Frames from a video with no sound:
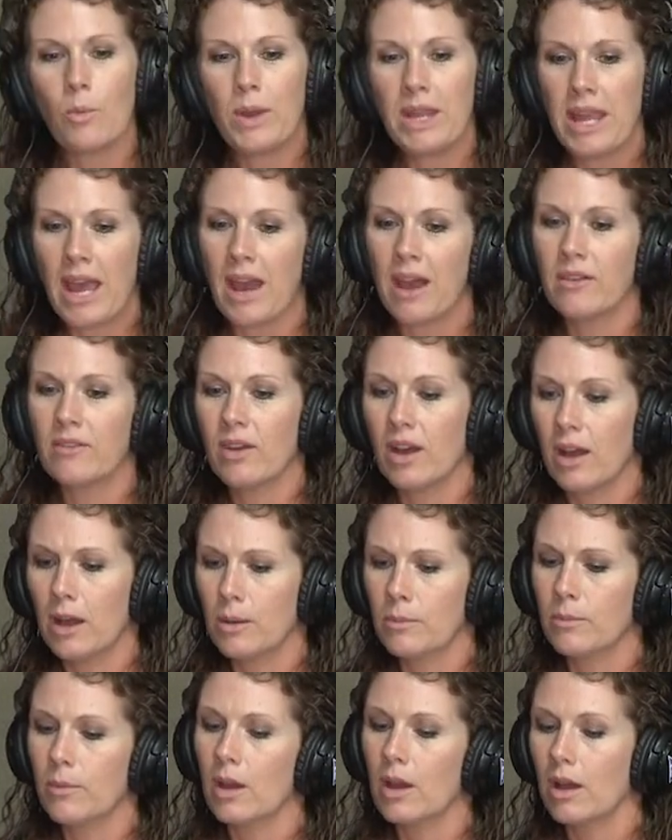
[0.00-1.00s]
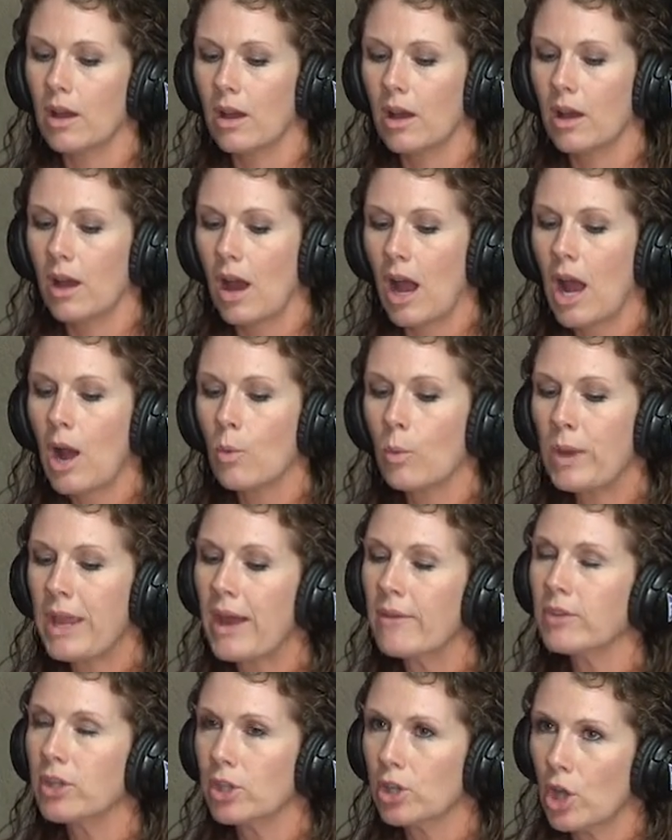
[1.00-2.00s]
we have a
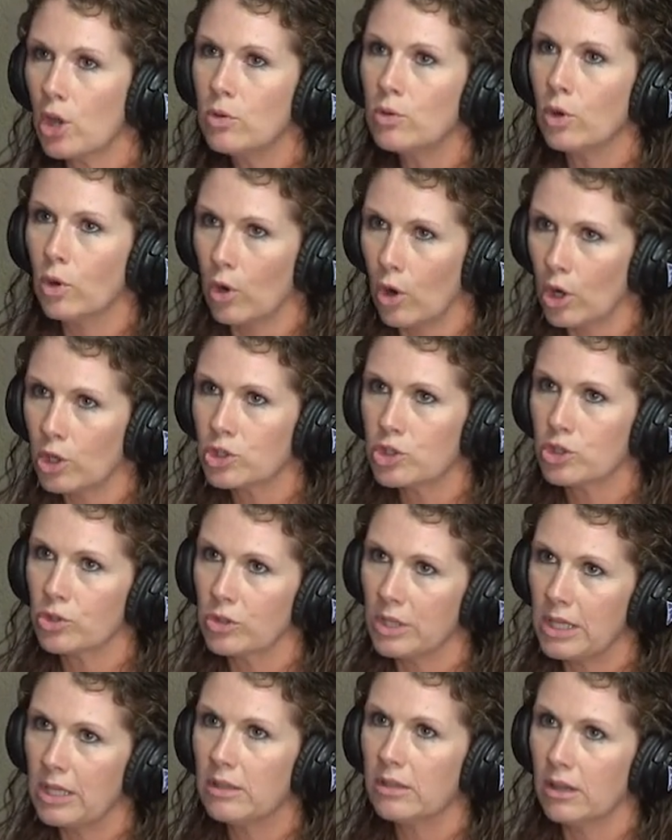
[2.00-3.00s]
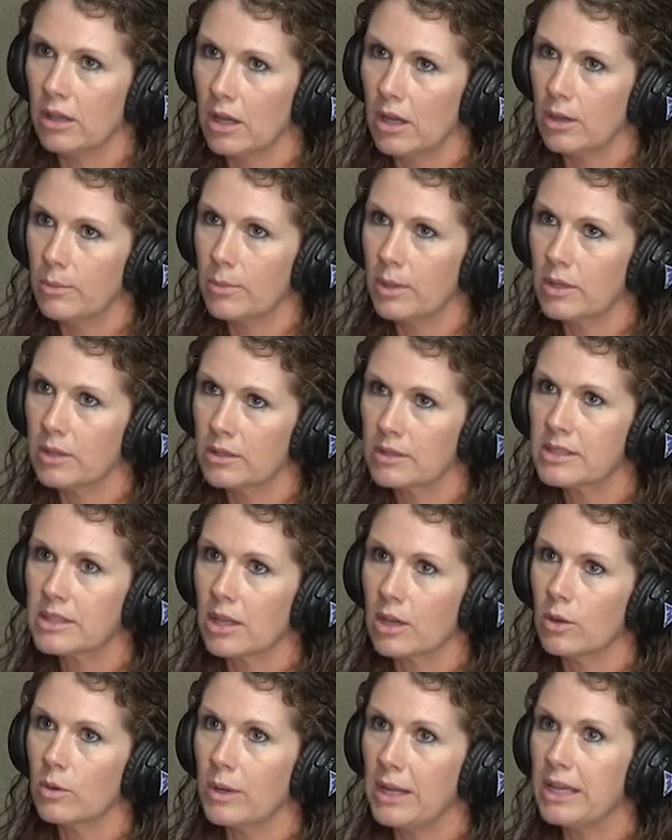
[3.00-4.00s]
local archery club,
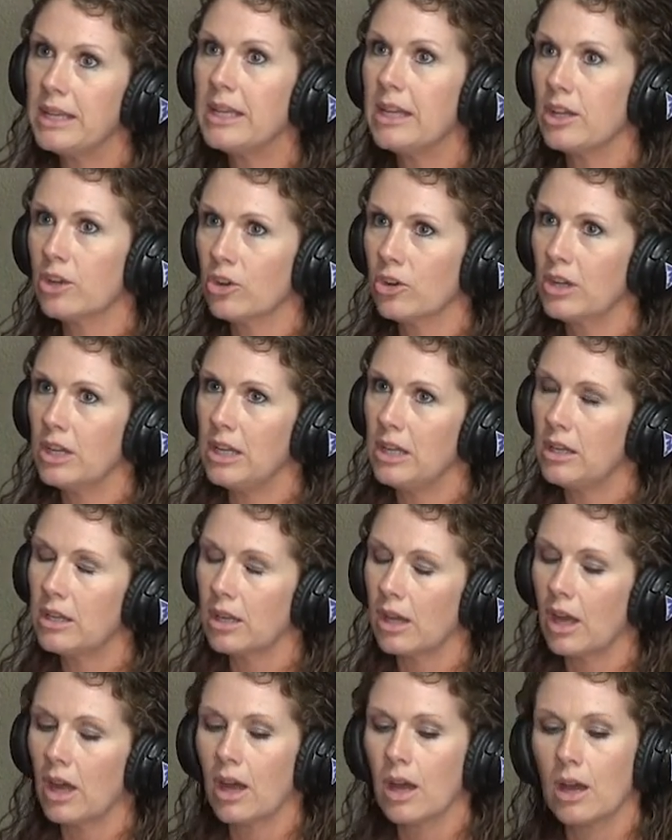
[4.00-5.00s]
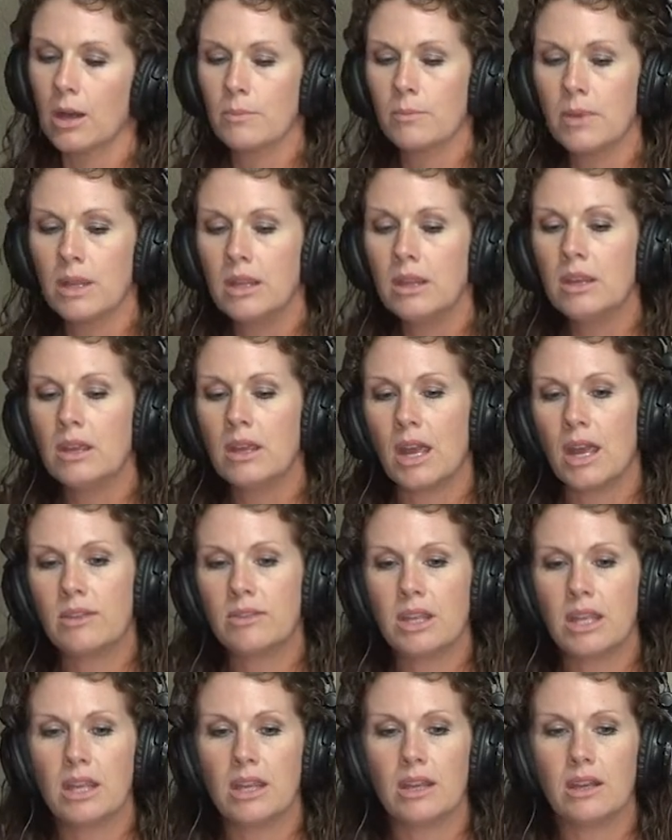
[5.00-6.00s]
so Indian Creek, and
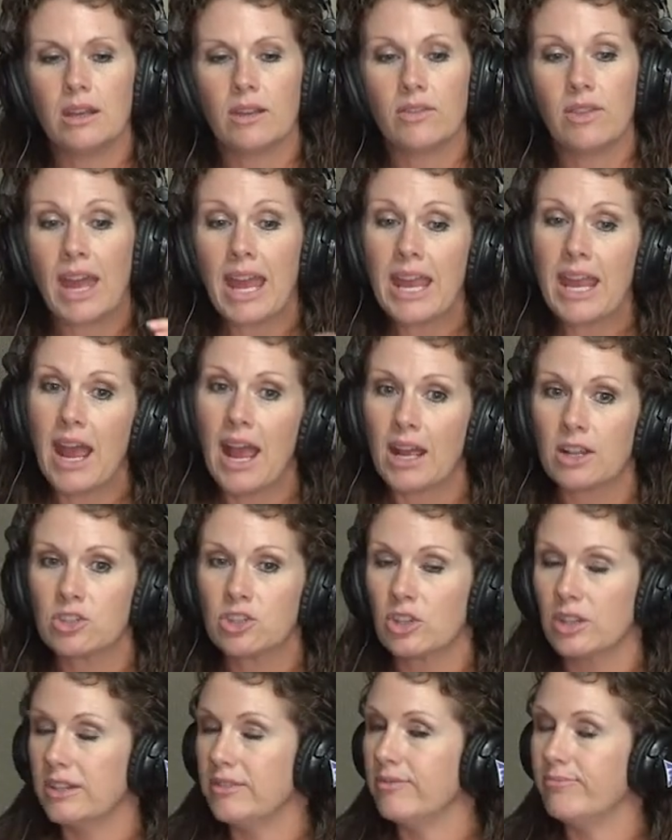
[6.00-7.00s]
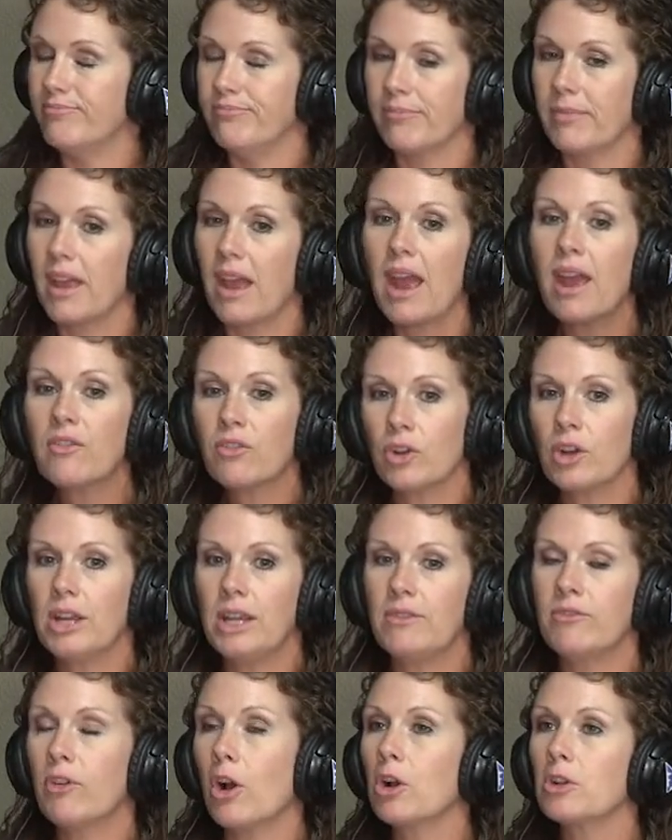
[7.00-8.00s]
then they actually,
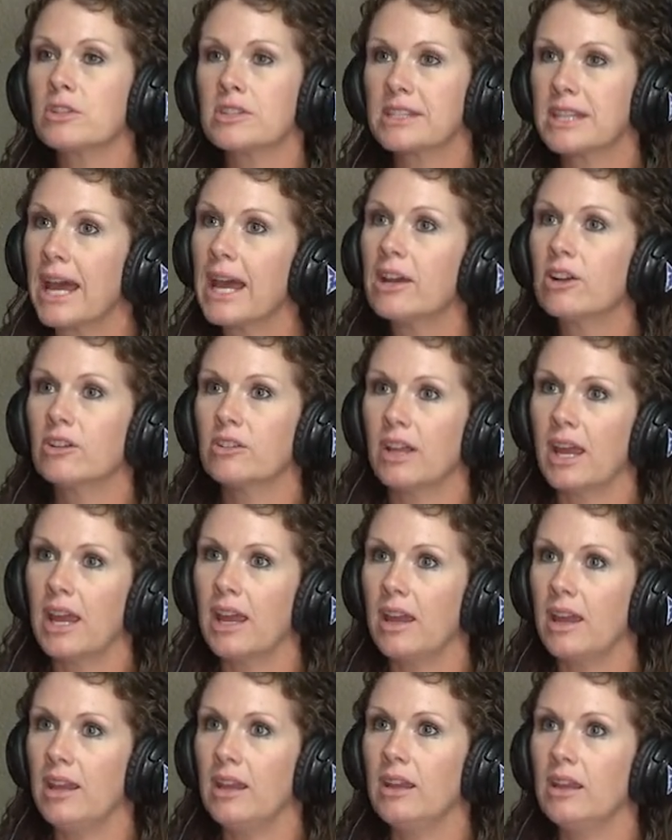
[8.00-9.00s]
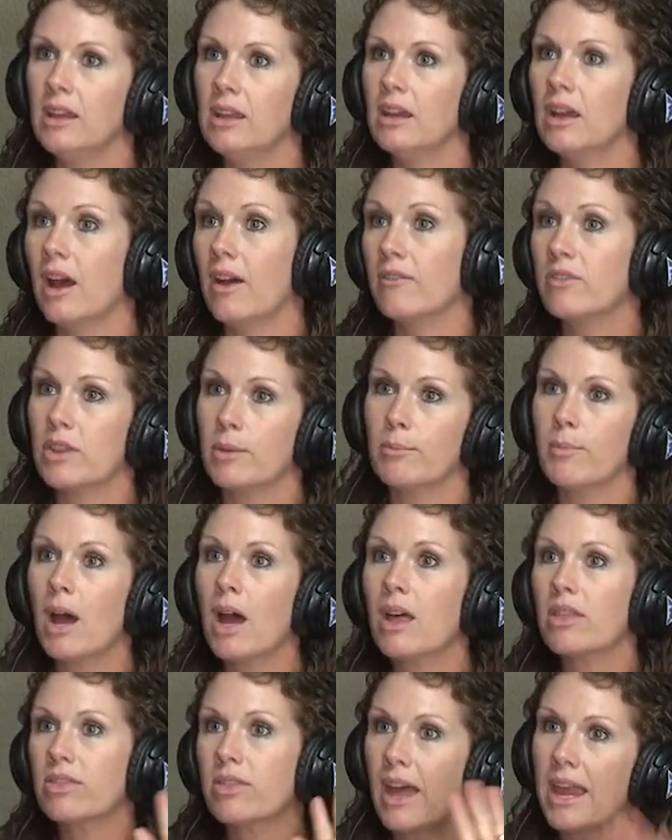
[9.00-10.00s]
every first Saturday of the
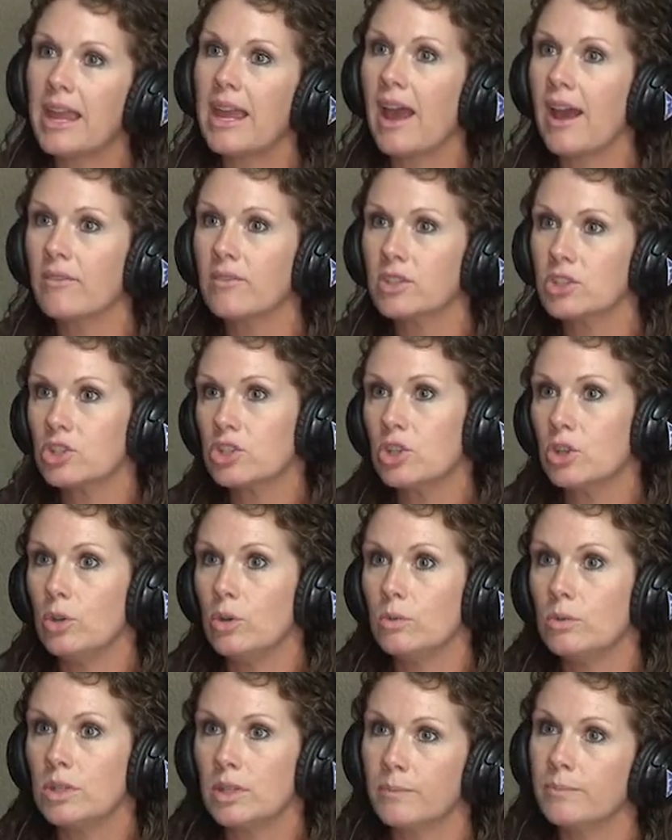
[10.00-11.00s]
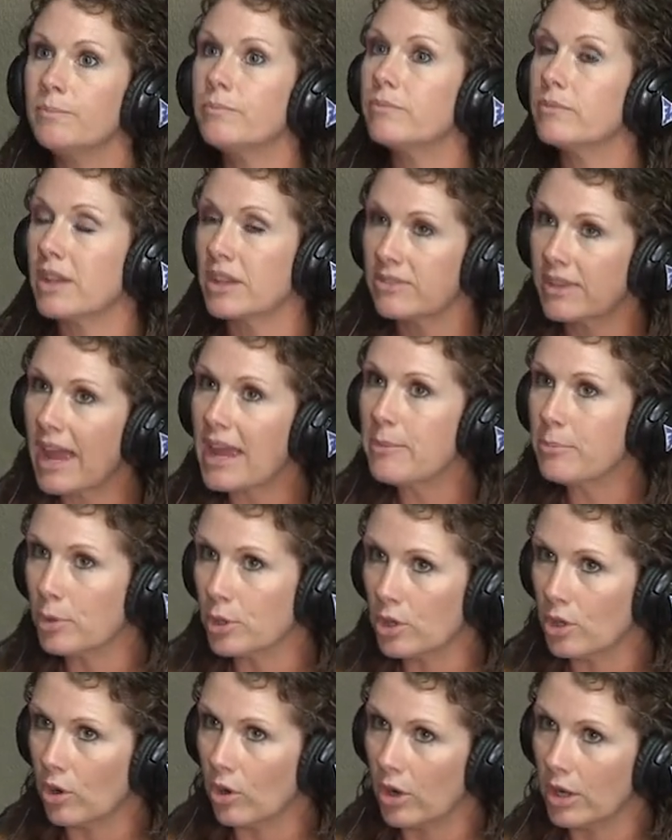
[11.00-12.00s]
month, they have a shoot that they
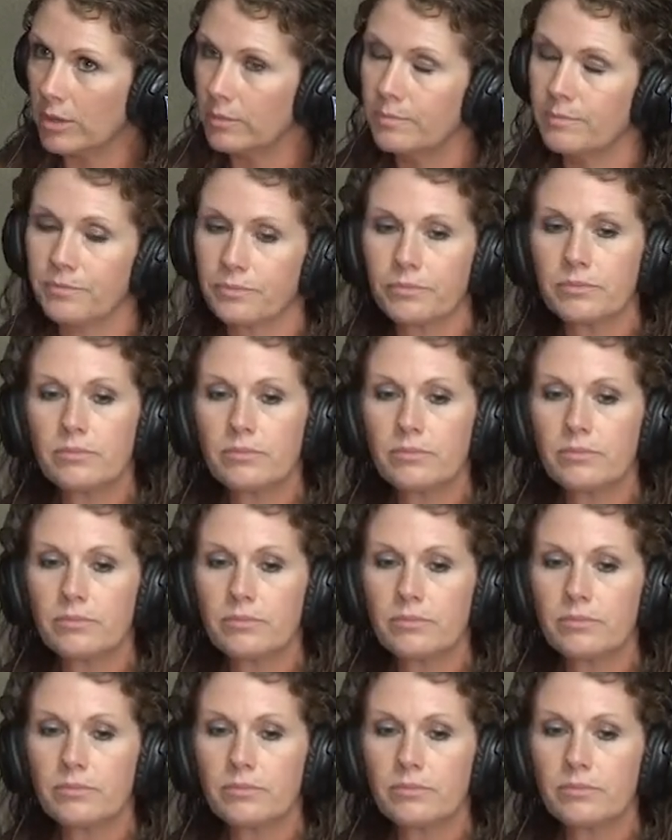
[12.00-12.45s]
put on.